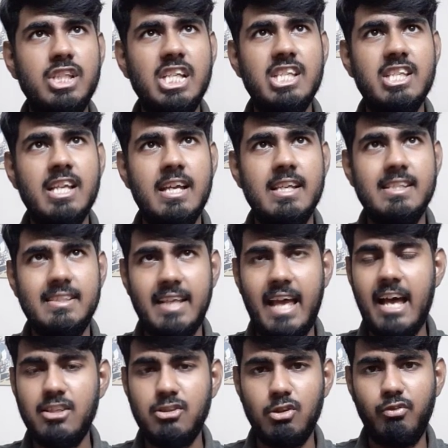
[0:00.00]
this
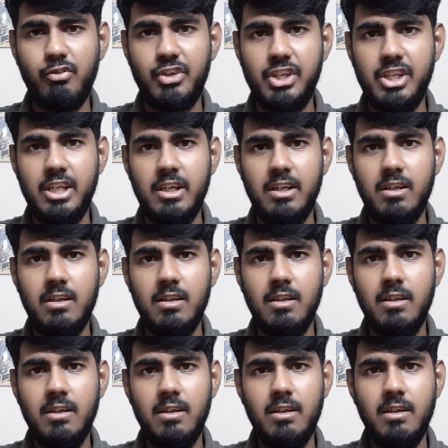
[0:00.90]
SASS over here,
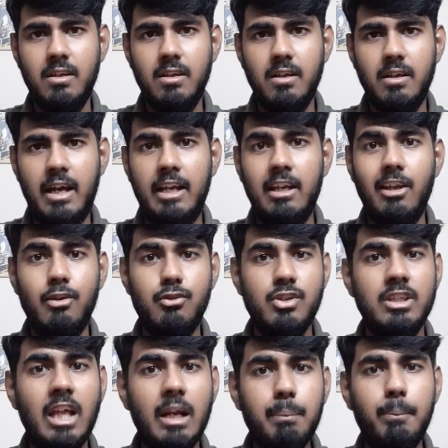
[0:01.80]
and
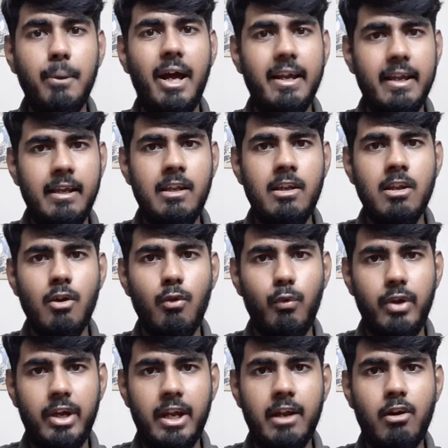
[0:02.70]
using that plugin
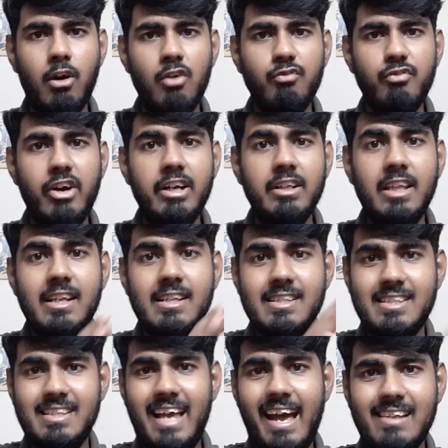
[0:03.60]
we're gonna convert that
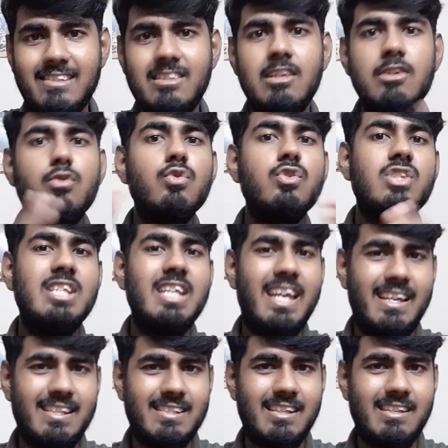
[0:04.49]
SASS to
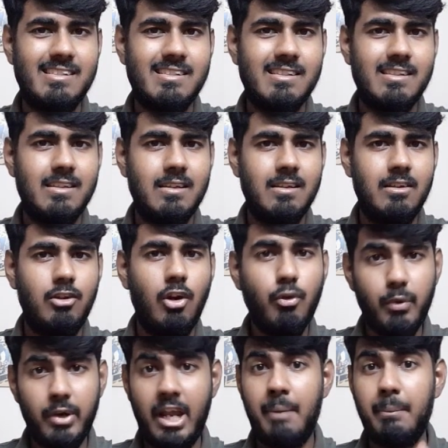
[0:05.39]
CSS. Don't
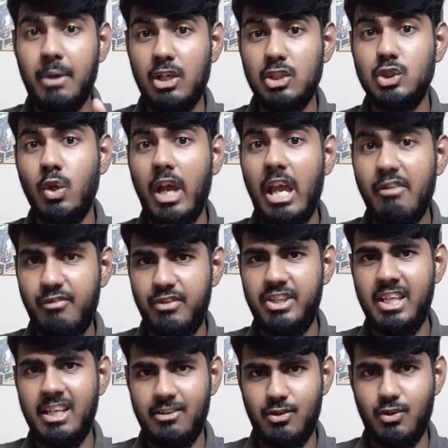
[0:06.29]
worry, I'm gonna show
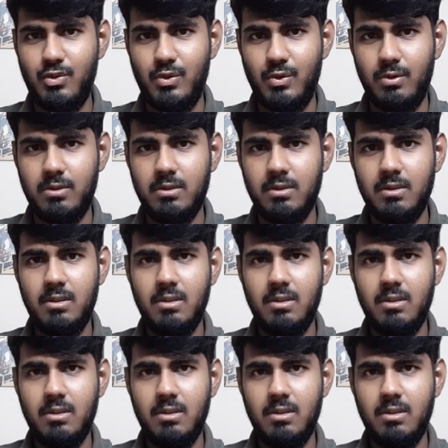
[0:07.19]
everything to you.